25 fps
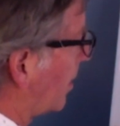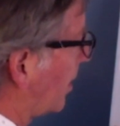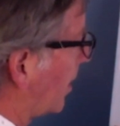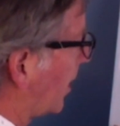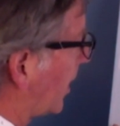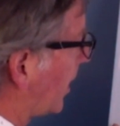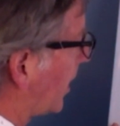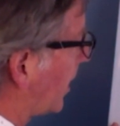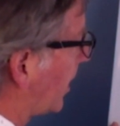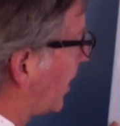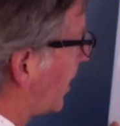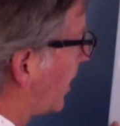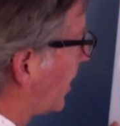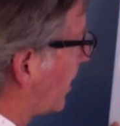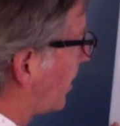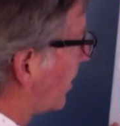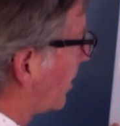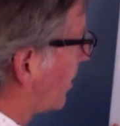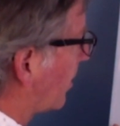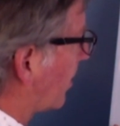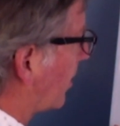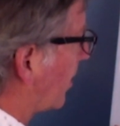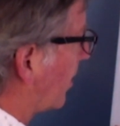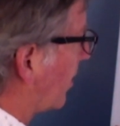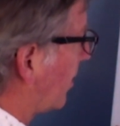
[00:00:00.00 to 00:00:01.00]

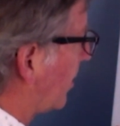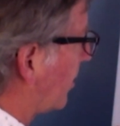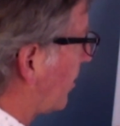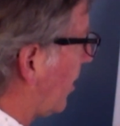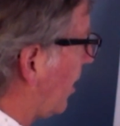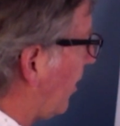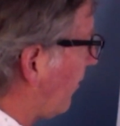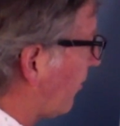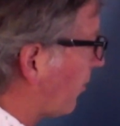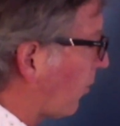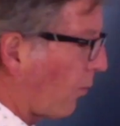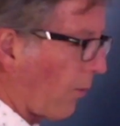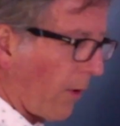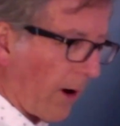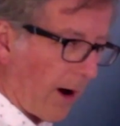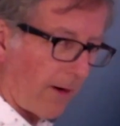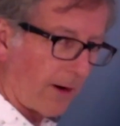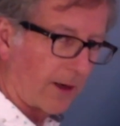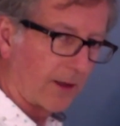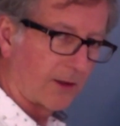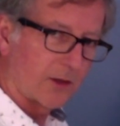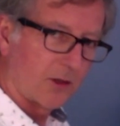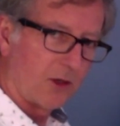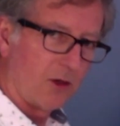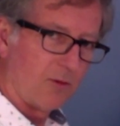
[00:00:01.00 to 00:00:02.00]
And you don't have to
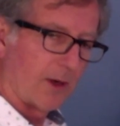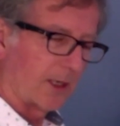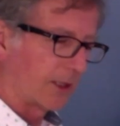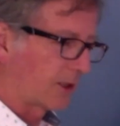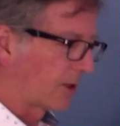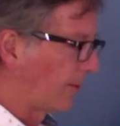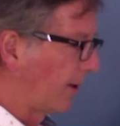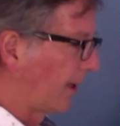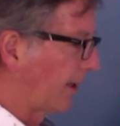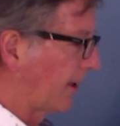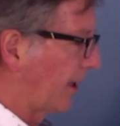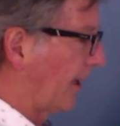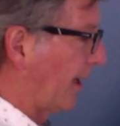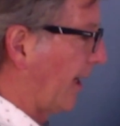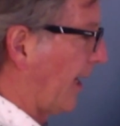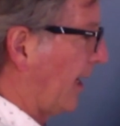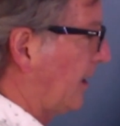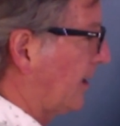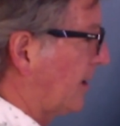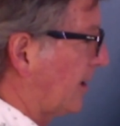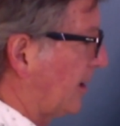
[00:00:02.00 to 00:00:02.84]
worry too much about the legs.